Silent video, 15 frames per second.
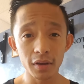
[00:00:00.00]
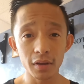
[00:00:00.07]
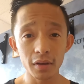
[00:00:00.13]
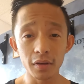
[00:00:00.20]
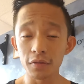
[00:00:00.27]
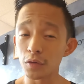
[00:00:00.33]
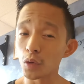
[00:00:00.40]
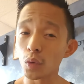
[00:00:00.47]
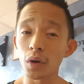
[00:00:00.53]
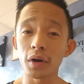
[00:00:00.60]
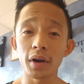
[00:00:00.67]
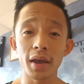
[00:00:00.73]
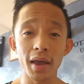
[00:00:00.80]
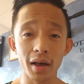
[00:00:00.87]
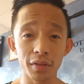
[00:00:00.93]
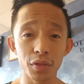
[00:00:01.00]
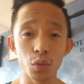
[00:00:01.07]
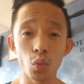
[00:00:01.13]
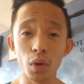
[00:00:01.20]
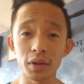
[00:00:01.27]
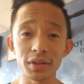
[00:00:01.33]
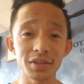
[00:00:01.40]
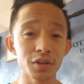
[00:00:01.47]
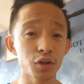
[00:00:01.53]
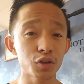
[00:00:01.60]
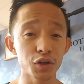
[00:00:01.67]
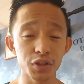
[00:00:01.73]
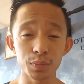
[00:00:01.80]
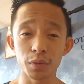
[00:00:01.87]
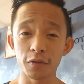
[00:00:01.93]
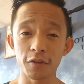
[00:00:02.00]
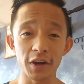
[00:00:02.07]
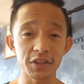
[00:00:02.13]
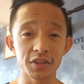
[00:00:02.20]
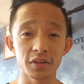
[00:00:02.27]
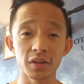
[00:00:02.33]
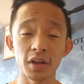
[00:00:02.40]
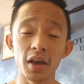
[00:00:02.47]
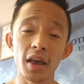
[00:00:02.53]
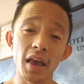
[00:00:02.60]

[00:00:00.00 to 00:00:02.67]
If you are a health and wellness and nutrition professional